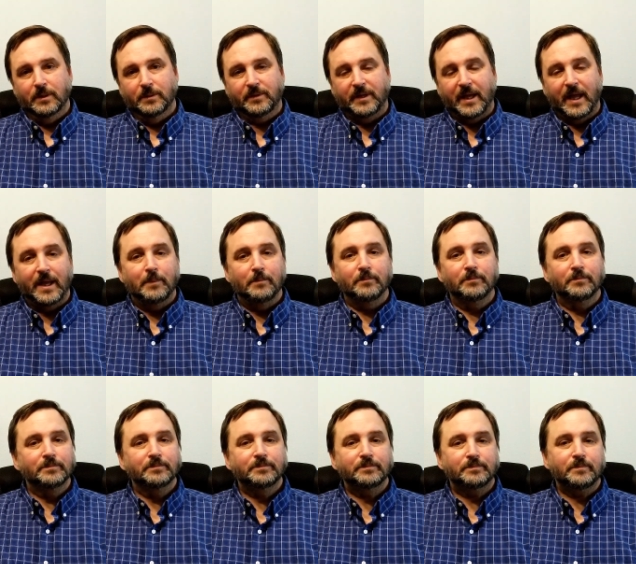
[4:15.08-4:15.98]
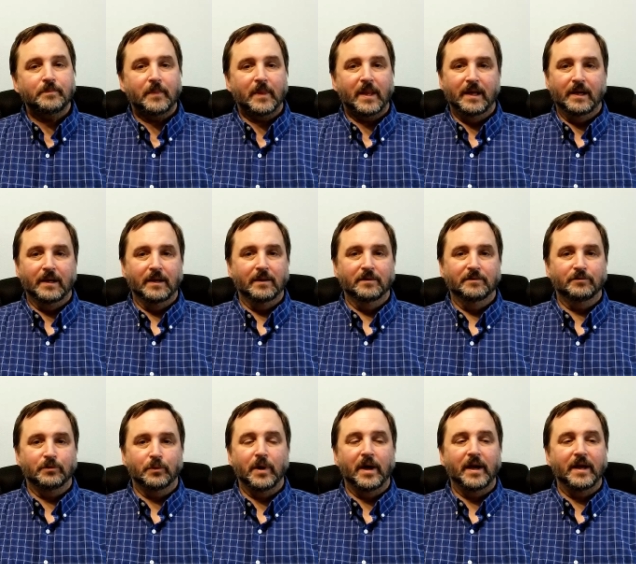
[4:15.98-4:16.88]
game in a
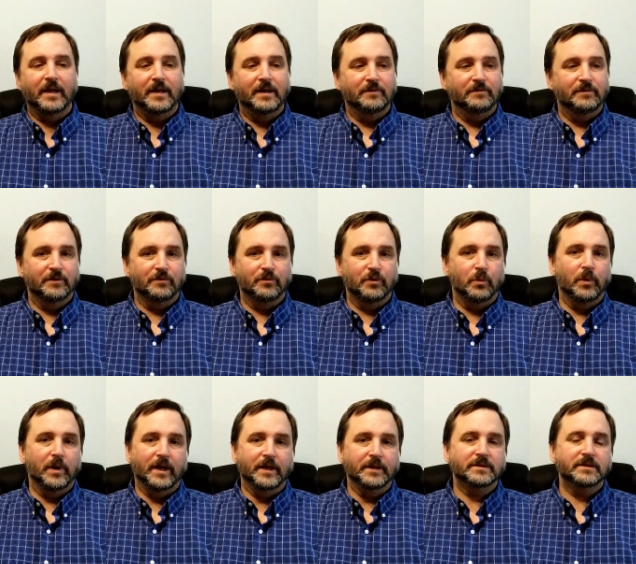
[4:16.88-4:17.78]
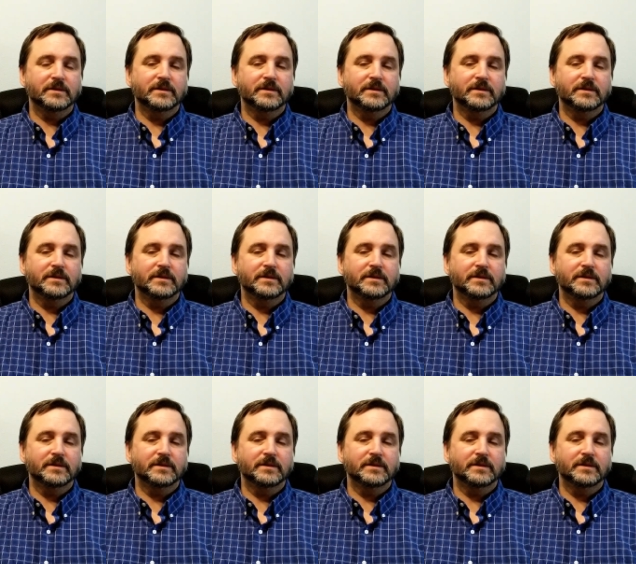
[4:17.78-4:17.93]
variety of different ways.